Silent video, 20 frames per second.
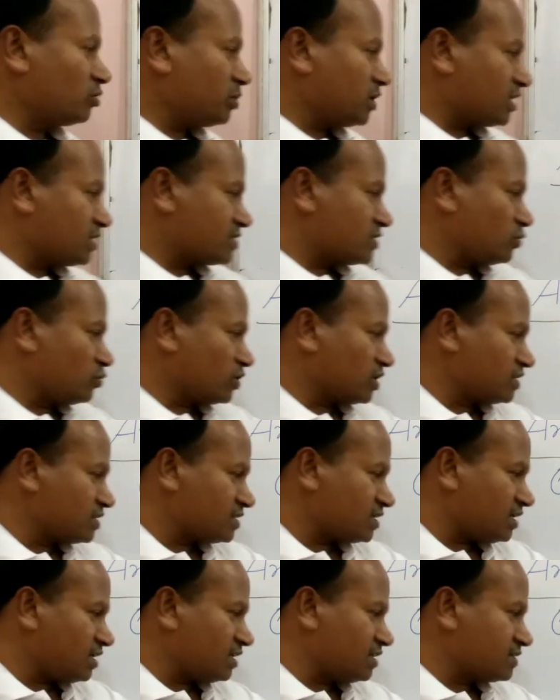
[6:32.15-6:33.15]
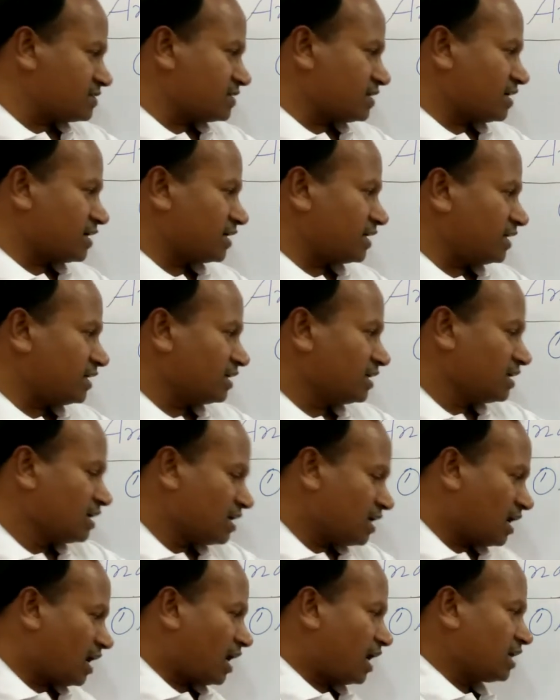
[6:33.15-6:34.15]
Because you can see in the circuit
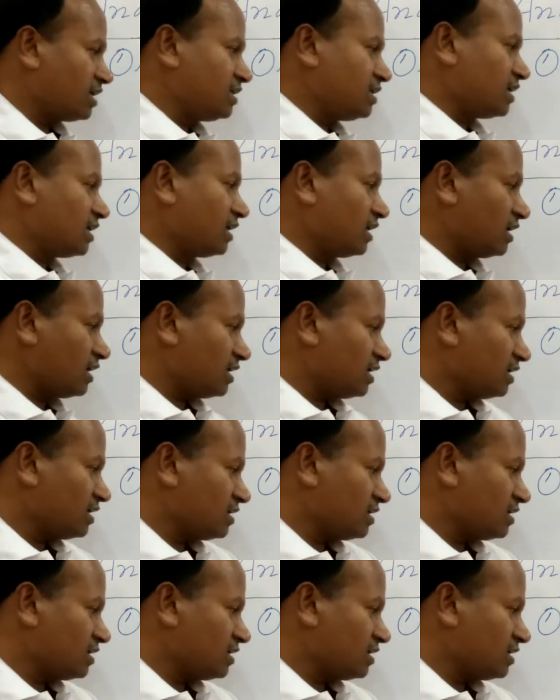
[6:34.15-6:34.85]
IL